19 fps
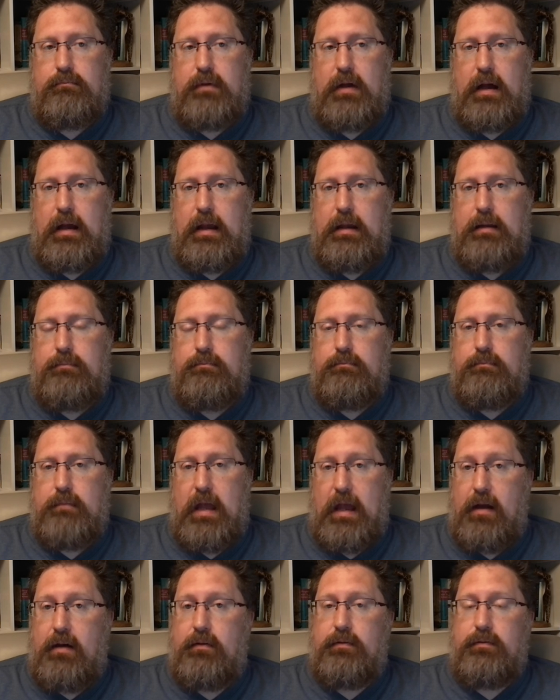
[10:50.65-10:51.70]
I
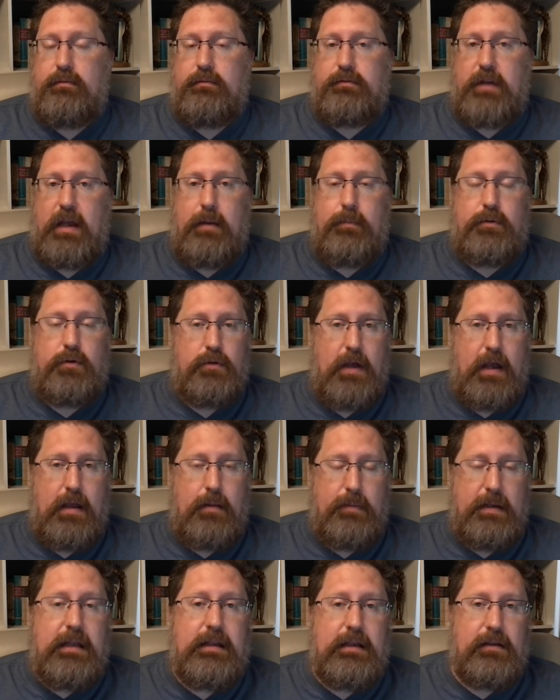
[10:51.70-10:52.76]
have type 2
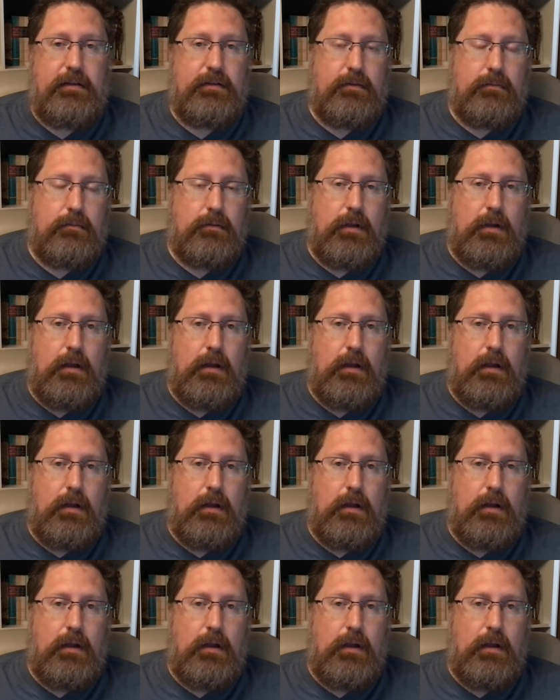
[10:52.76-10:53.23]
diabetes.